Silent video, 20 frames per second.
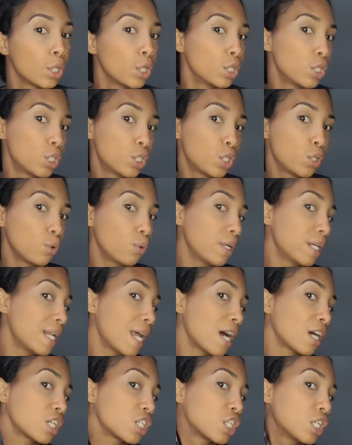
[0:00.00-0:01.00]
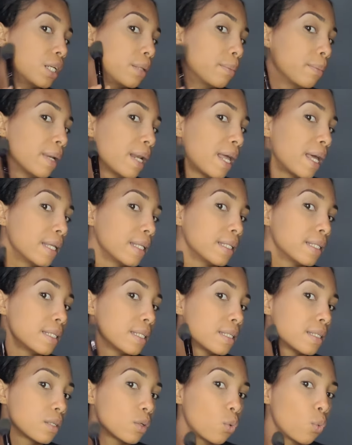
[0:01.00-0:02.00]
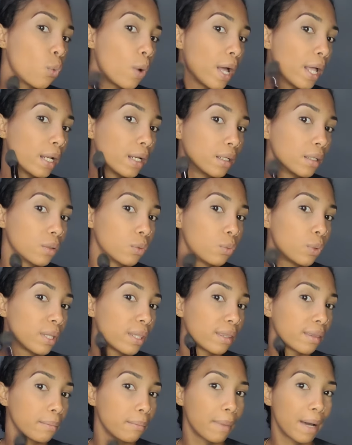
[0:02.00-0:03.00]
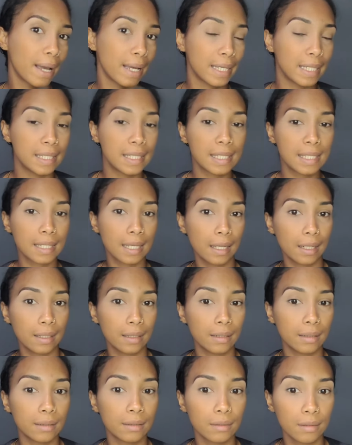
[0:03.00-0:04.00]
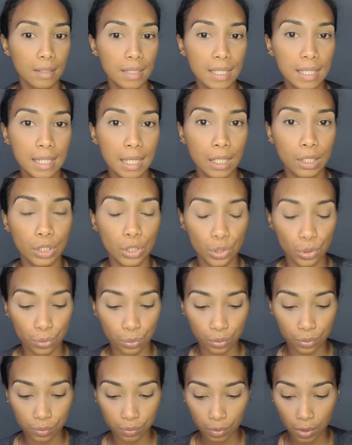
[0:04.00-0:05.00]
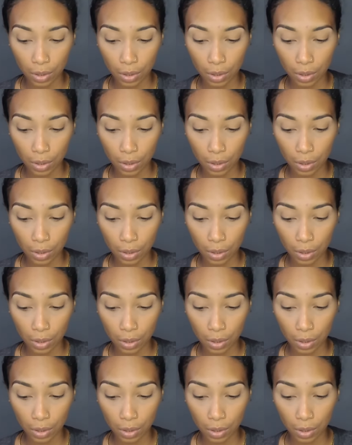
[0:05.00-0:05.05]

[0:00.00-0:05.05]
So it actually blends well with my skin tone,